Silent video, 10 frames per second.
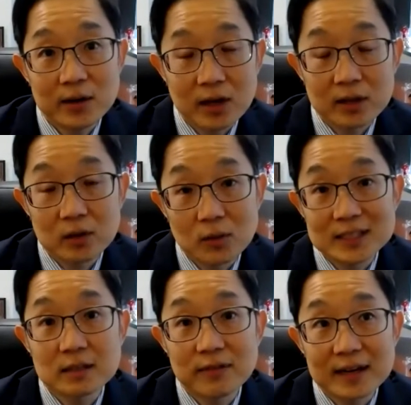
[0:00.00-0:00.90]
and other
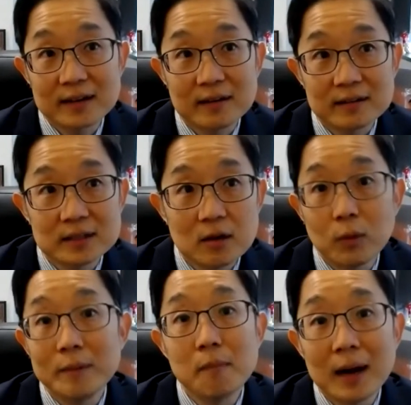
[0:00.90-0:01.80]
risk factors, we
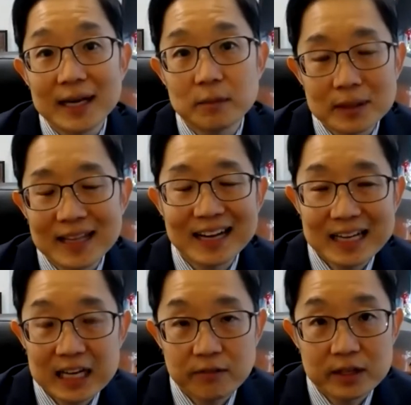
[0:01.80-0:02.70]
might, but not
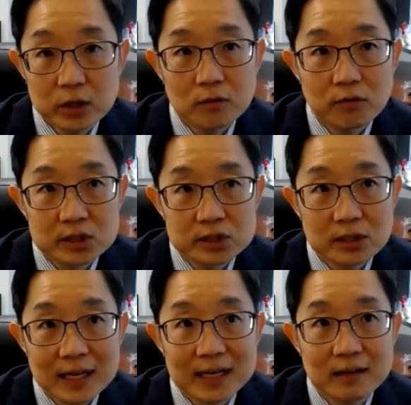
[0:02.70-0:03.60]
kind of a
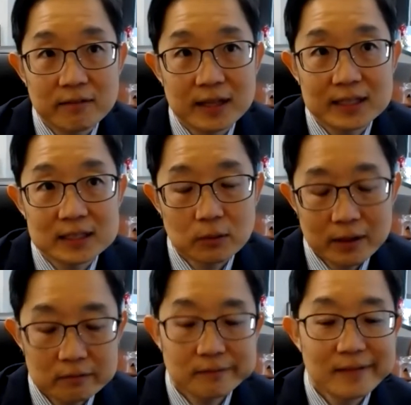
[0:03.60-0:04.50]
universal kind of thing. So, we
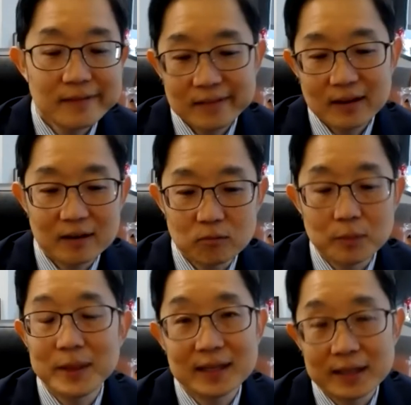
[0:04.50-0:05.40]
don't uh,
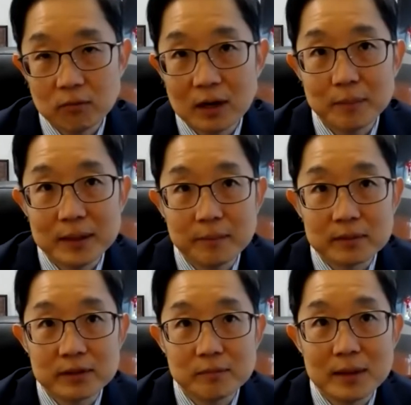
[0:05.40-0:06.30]
repeatedly run
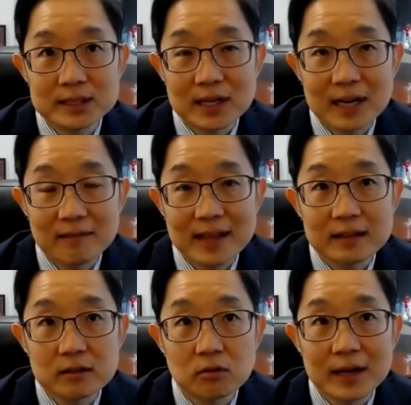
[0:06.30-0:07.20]
people to measure how
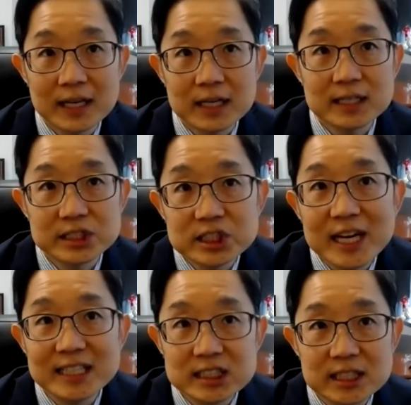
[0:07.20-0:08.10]
that gradient is
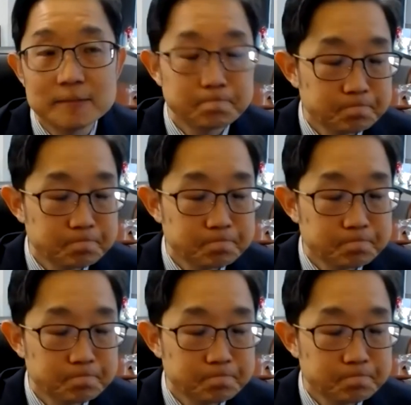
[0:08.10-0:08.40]
changing.